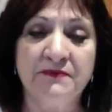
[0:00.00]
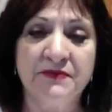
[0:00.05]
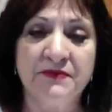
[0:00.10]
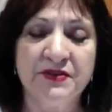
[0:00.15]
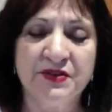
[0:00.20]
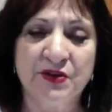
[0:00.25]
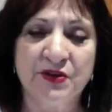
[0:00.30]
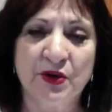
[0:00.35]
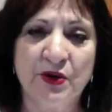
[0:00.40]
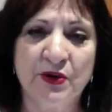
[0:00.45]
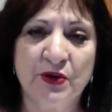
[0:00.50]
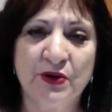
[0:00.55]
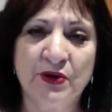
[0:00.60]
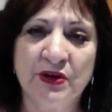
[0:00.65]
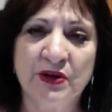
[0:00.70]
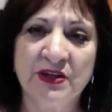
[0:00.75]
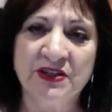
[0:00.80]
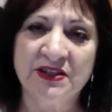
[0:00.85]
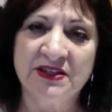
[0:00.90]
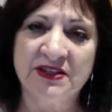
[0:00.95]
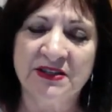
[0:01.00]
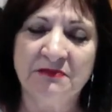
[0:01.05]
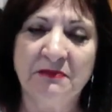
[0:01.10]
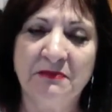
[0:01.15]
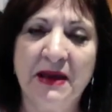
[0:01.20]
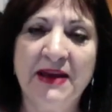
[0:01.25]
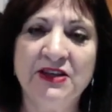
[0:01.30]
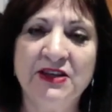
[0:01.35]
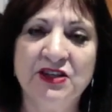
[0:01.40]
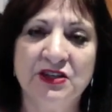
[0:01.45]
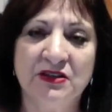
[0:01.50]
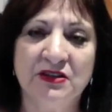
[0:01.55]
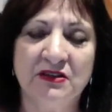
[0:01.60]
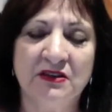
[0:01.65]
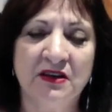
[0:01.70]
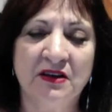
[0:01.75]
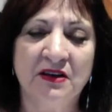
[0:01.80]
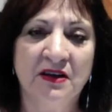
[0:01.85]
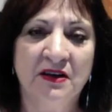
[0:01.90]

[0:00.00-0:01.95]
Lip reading: So you can just imagine